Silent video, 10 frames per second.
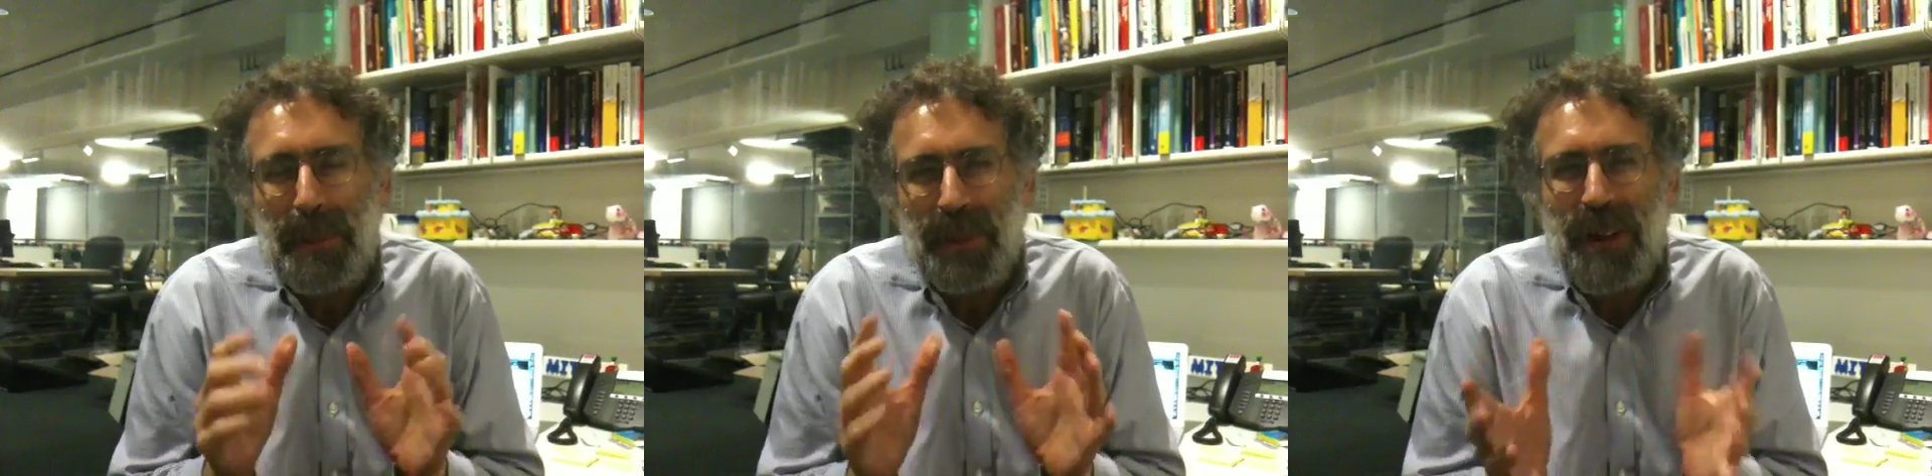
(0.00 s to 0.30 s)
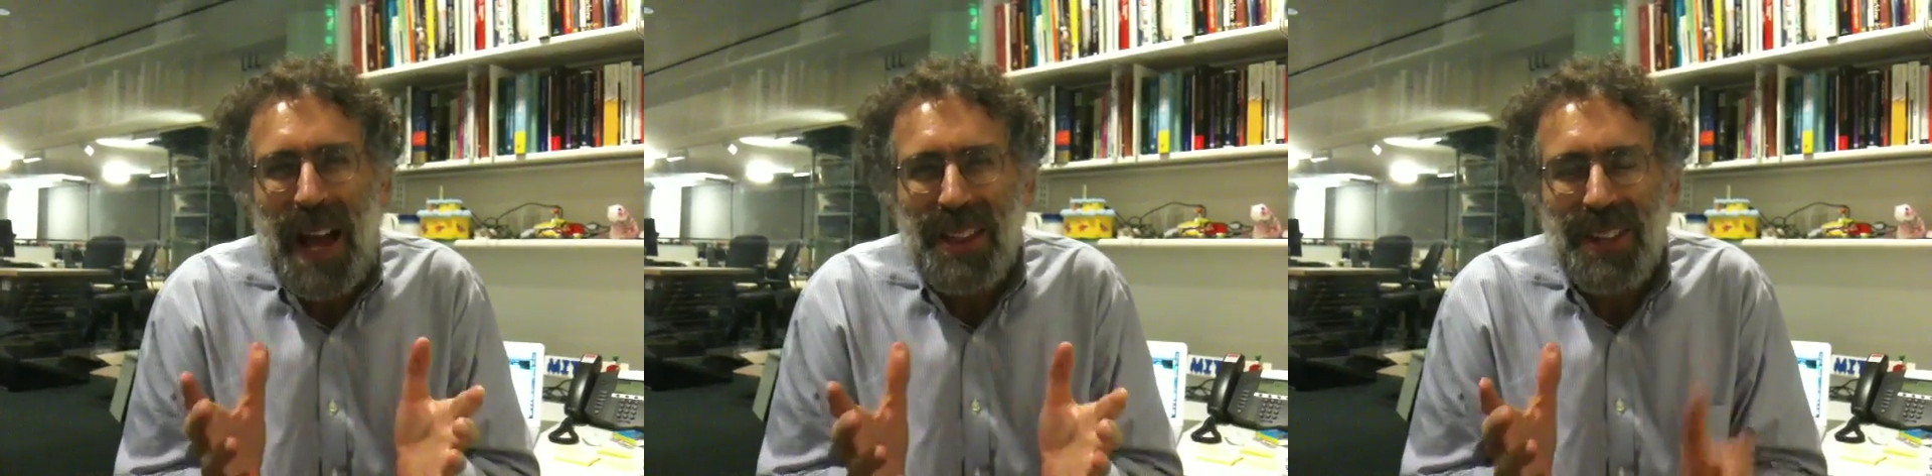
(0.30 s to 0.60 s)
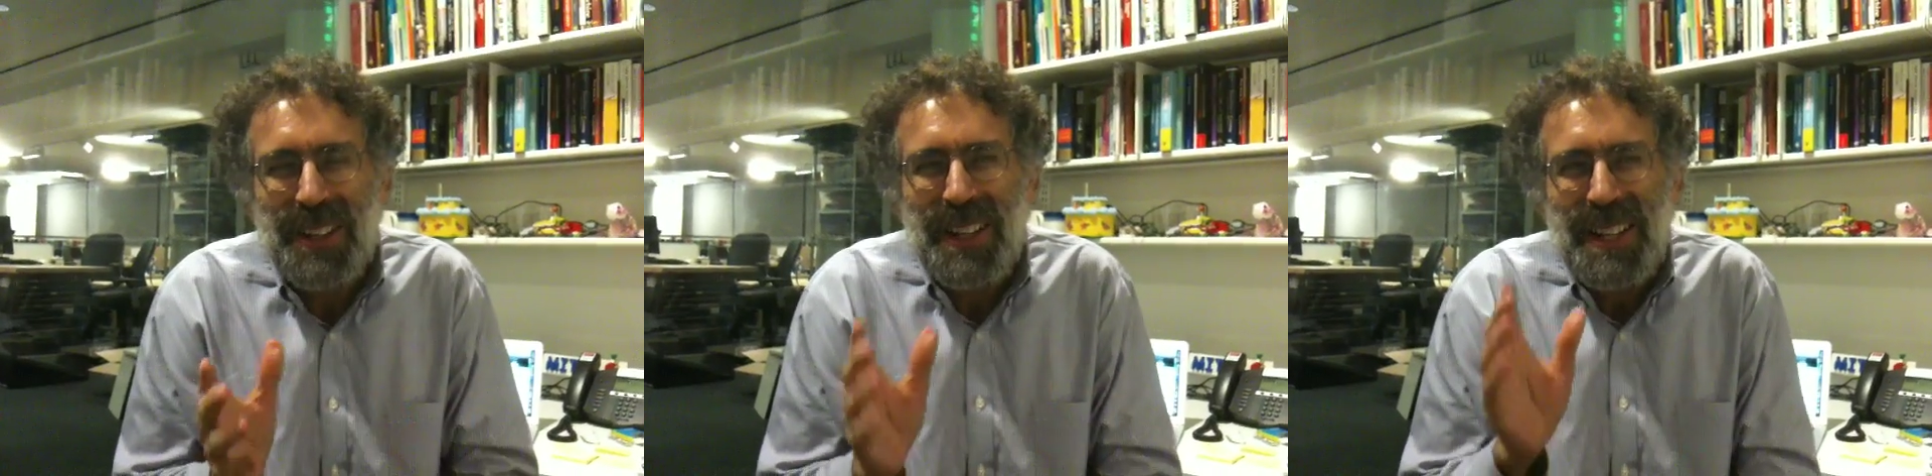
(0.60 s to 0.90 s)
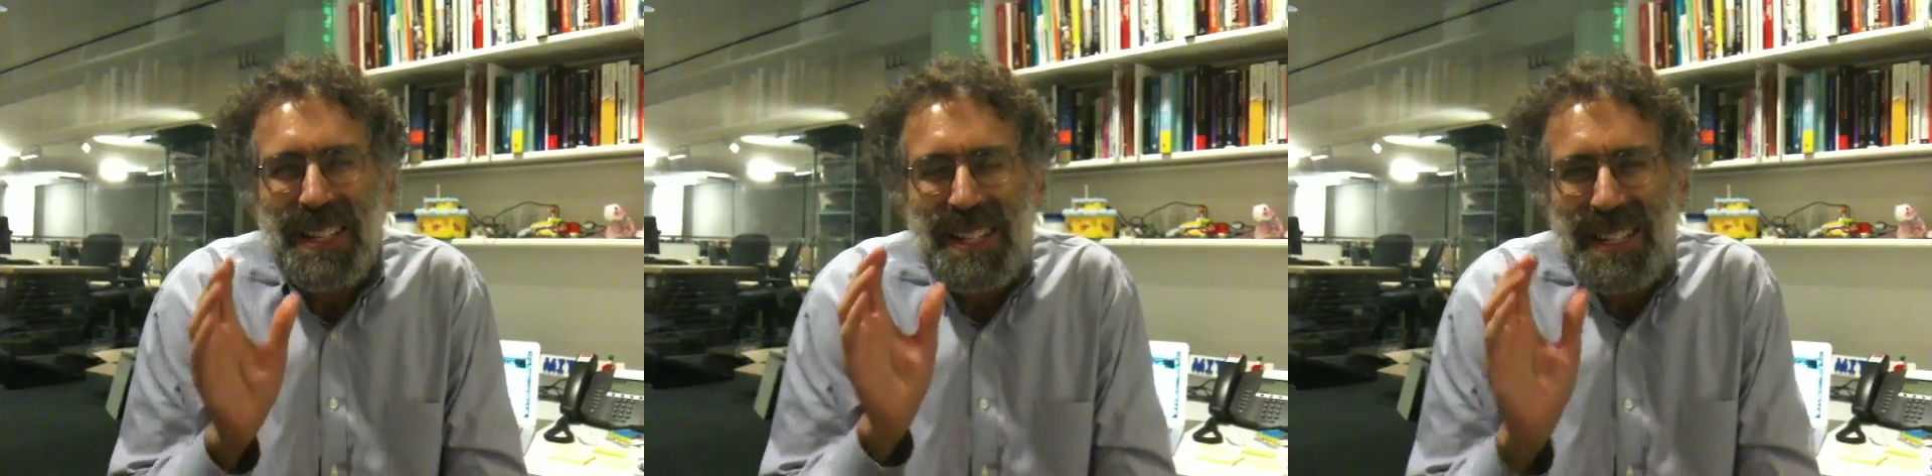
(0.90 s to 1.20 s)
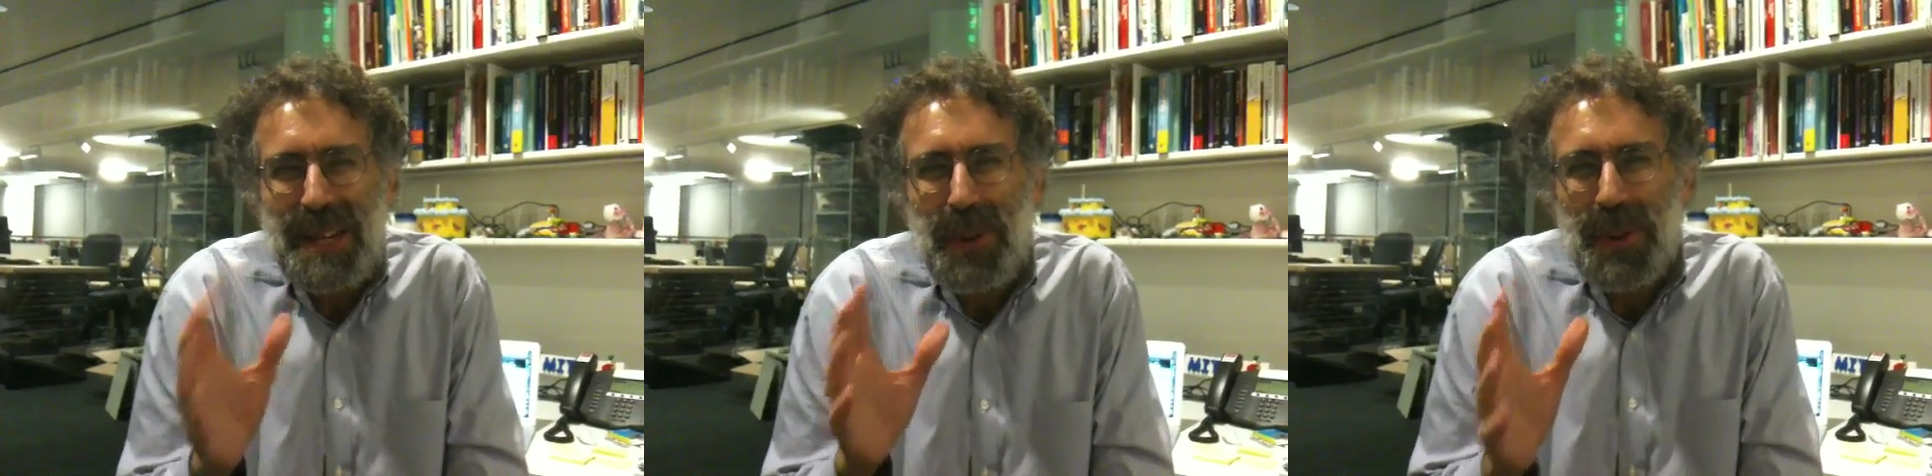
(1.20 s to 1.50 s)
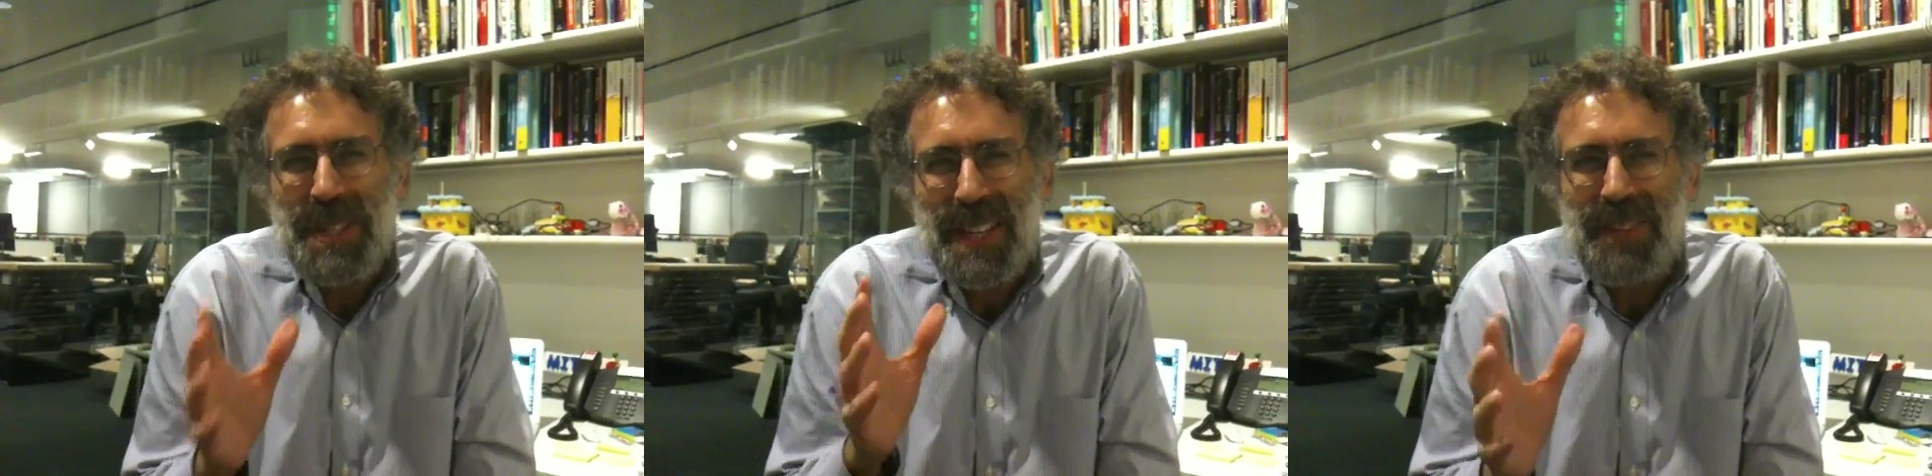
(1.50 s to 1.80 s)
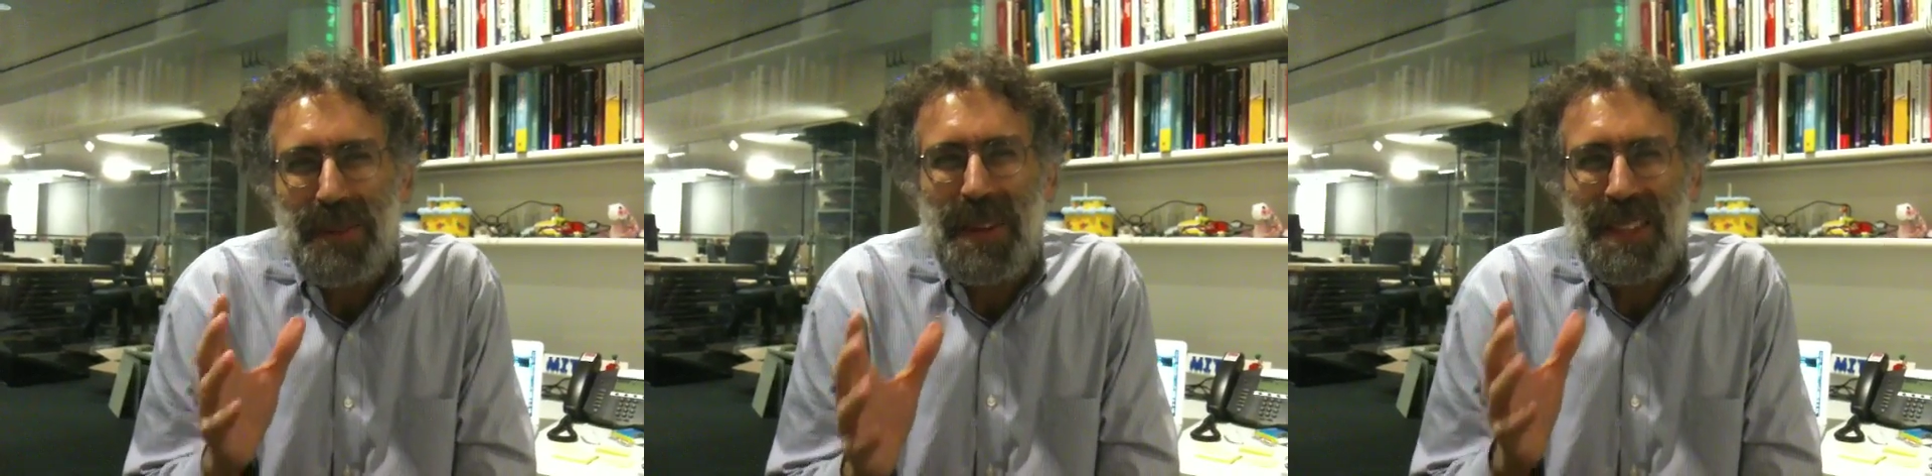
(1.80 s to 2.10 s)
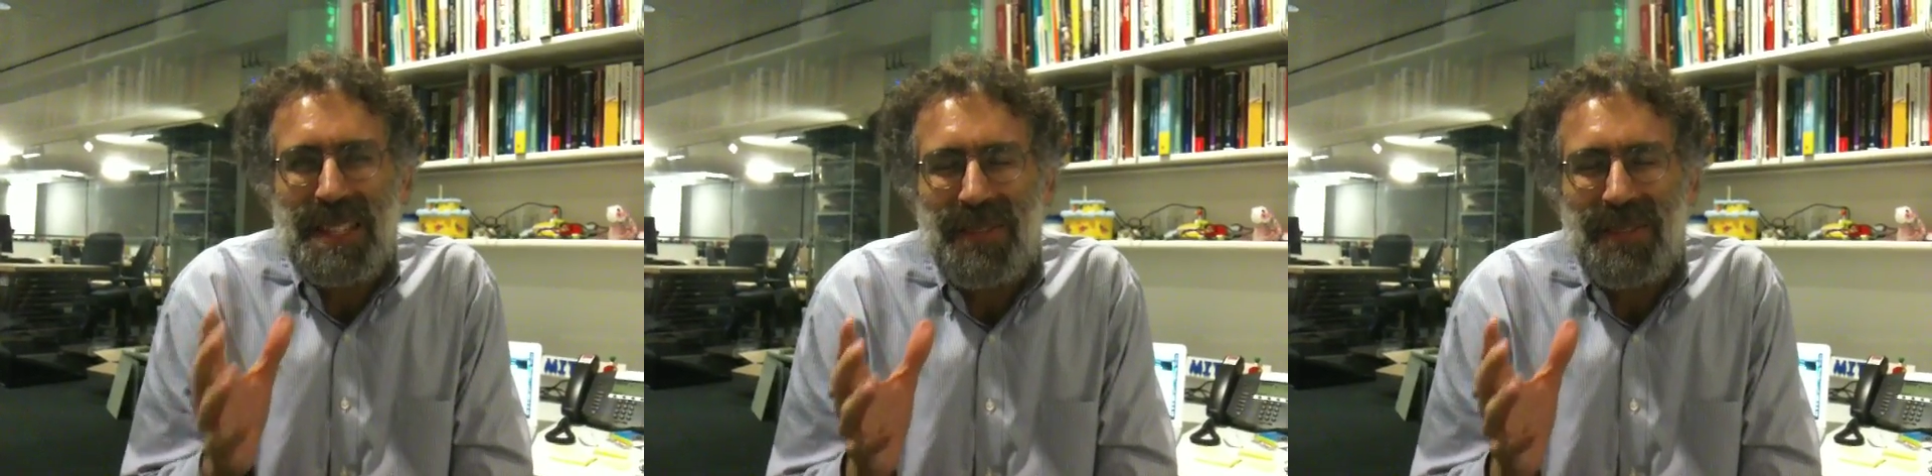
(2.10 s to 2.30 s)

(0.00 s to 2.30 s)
but rather Seymour was giving me this